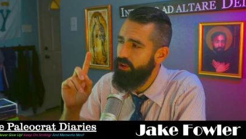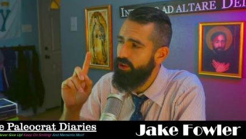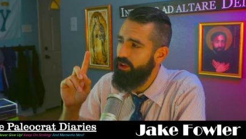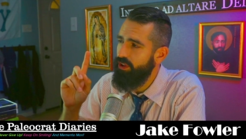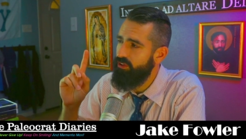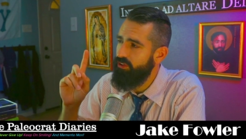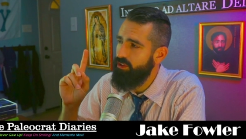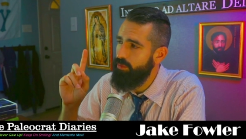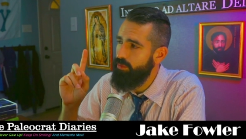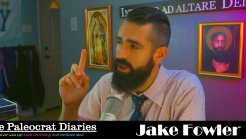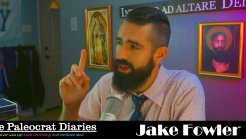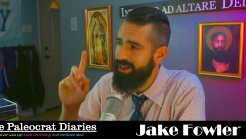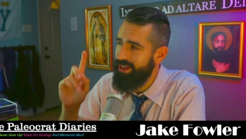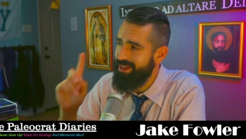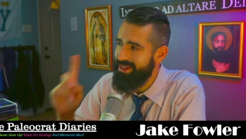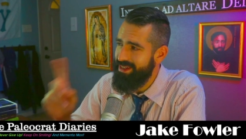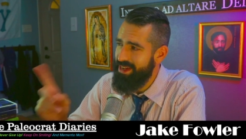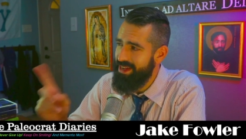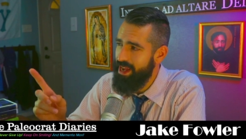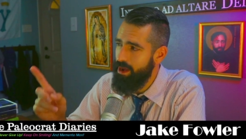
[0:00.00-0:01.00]
is to be
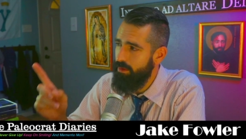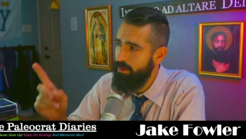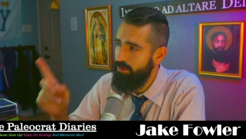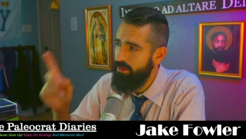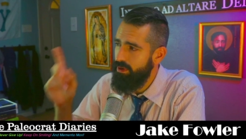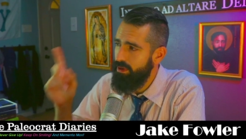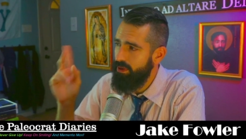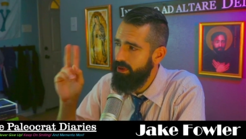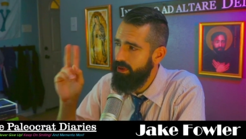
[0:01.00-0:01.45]
condemned